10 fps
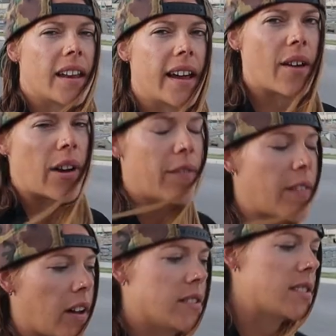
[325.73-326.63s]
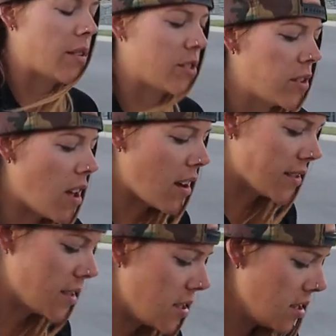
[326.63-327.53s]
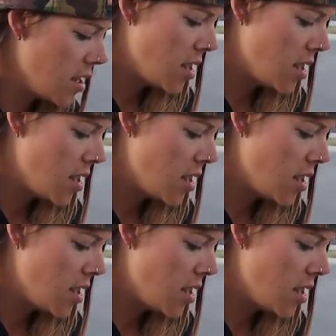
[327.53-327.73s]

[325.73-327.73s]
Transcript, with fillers: kind of how I felt. I was lost,